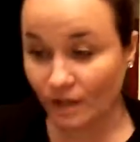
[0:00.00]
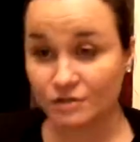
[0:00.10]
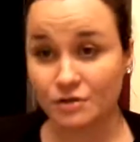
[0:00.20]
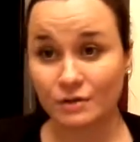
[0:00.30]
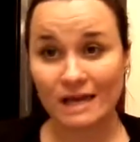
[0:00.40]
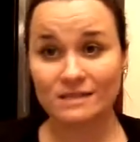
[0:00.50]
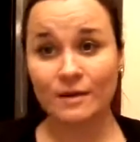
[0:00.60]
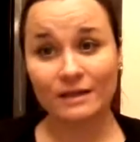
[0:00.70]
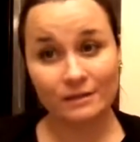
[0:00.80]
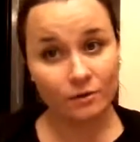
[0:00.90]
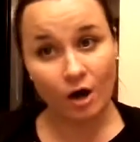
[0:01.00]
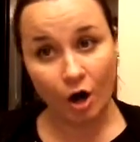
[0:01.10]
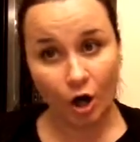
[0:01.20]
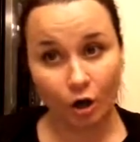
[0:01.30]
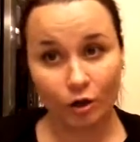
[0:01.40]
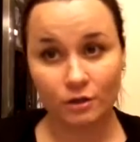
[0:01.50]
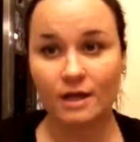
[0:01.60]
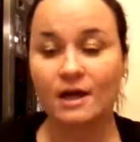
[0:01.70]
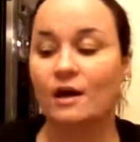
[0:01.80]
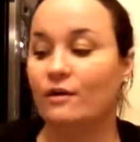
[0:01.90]
that is my little haul
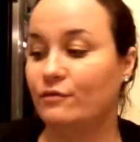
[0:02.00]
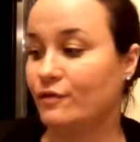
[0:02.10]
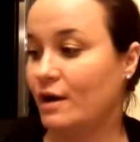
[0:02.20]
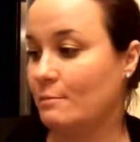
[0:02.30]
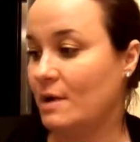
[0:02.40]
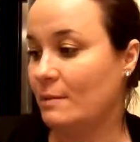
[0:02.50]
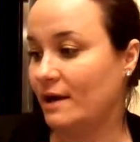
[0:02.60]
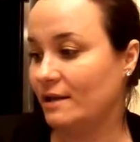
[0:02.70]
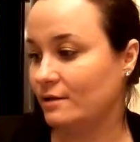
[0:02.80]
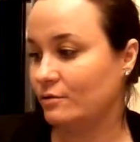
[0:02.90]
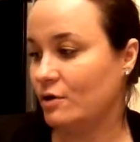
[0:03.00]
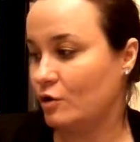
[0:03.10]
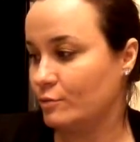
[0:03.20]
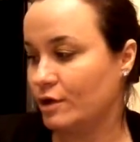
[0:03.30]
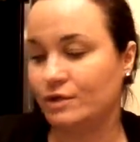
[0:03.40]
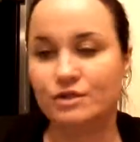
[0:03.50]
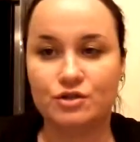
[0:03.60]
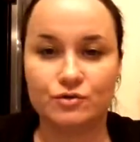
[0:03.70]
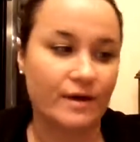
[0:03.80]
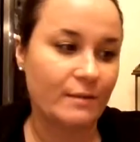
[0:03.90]
from my little Home Goods
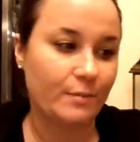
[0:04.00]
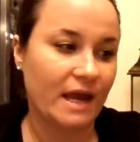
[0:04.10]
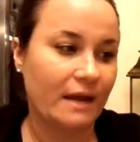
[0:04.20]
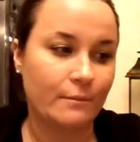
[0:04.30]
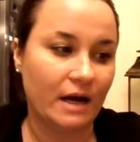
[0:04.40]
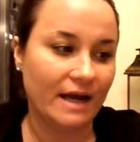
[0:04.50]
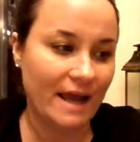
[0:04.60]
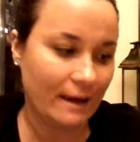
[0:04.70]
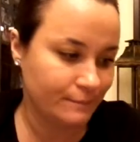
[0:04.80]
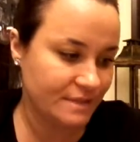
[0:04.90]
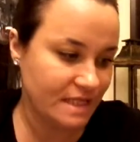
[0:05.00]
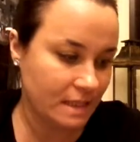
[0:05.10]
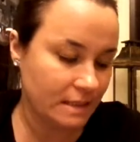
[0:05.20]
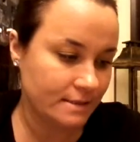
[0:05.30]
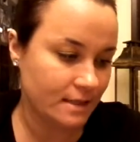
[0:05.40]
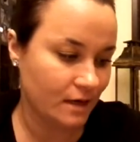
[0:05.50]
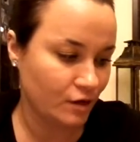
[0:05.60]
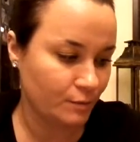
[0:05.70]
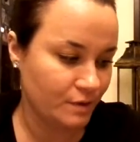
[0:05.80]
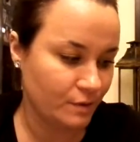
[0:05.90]
trip and my empties. I
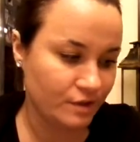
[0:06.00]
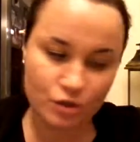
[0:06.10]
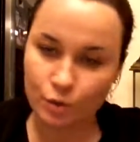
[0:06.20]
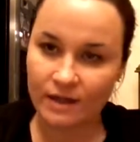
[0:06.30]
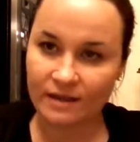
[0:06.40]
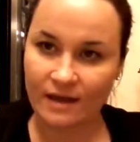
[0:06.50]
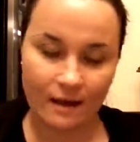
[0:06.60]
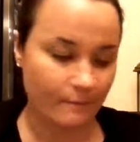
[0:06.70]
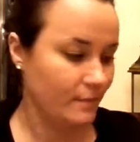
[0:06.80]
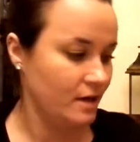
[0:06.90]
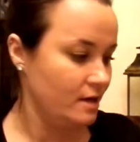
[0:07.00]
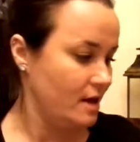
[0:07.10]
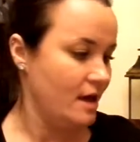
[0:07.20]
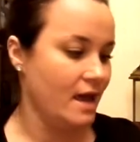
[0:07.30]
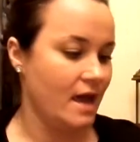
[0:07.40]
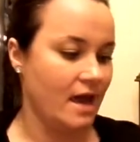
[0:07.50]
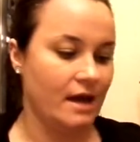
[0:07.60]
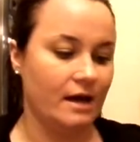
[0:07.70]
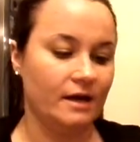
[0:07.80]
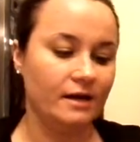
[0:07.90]
hope you enjoyed them.
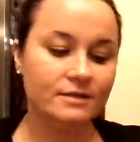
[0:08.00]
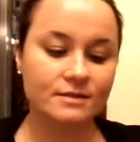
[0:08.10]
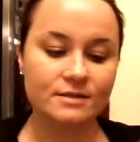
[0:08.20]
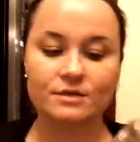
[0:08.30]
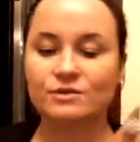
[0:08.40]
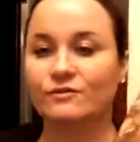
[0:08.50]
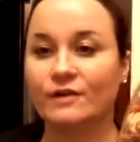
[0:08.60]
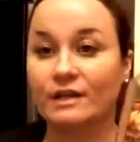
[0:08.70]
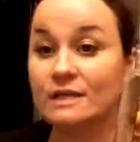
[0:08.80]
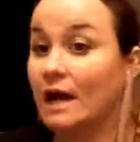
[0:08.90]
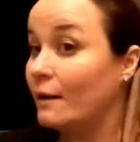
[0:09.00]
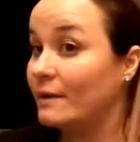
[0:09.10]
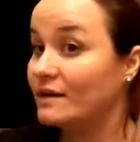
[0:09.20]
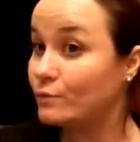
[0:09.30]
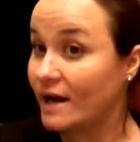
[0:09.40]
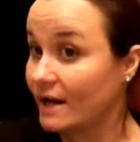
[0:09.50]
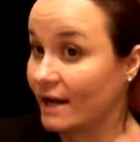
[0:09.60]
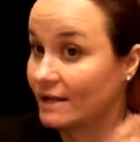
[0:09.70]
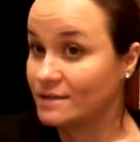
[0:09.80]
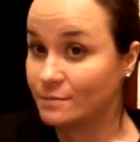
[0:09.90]
And don't forget to comment, rate,
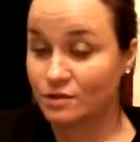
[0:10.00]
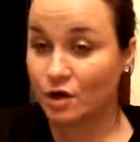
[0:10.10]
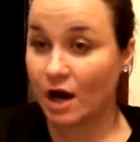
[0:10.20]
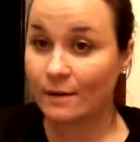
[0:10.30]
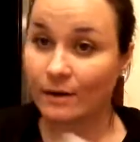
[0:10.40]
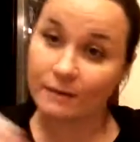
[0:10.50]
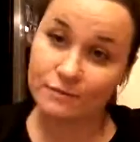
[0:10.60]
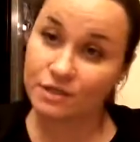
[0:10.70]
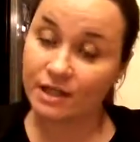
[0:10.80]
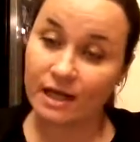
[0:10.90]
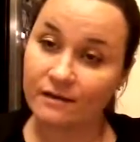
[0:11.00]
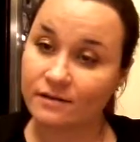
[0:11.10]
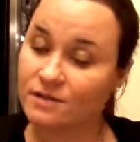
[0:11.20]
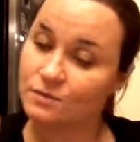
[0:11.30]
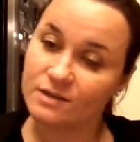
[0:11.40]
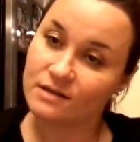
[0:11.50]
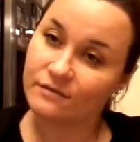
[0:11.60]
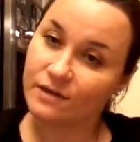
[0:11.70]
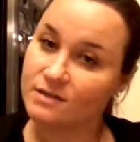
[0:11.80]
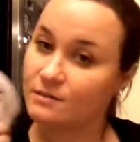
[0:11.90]
and subscribe. I'm just going to end this with
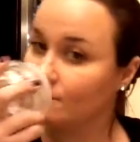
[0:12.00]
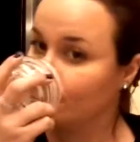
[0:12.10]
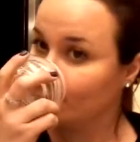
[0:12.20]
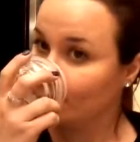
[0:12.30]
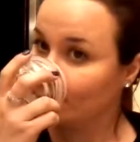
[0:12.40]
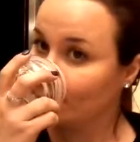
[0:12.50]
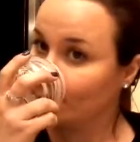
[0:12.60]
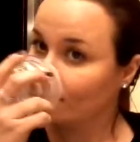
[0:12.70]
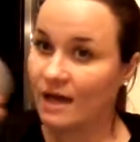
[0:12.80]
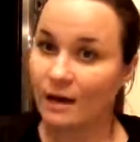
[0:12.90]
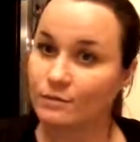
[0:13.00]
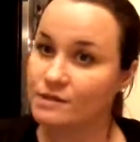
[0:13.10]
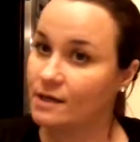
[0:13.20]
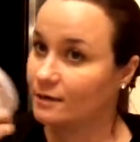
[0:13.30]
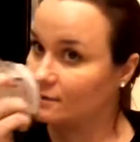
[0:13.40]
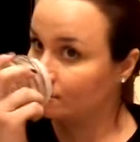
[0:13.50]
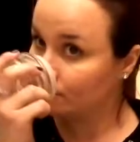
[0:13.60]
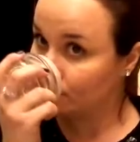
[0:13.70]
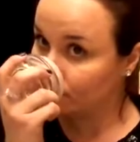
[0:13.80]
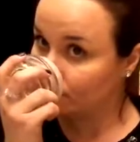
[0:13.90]
sniffing some apple cider.
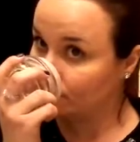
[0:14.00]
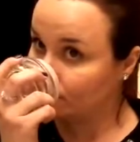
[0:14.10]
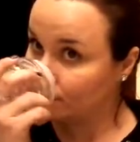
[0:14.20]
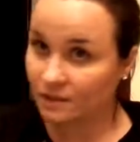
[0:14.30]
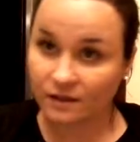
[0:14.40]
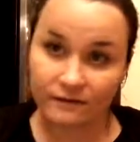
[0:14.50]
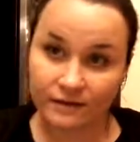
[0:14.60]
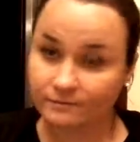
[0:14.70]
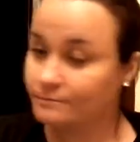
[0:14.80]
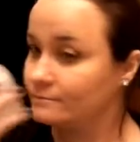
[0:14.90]
Love it.